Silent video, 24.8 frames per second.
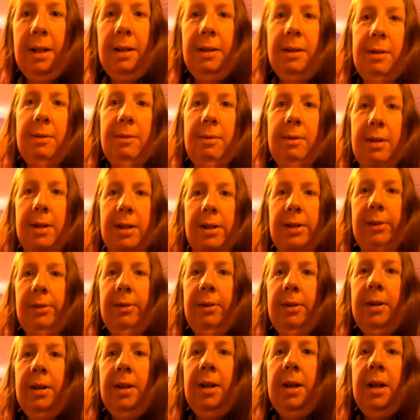I don't know.
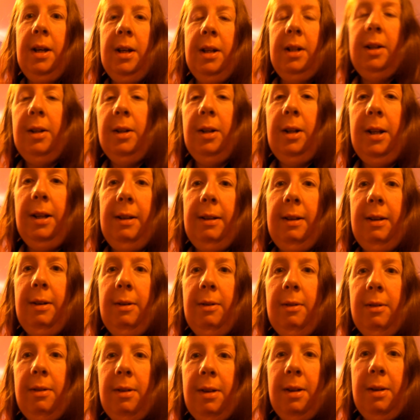The lady
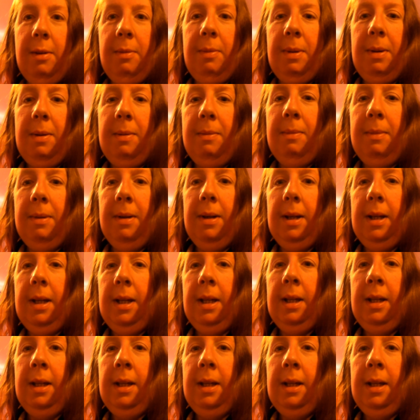who was helping me.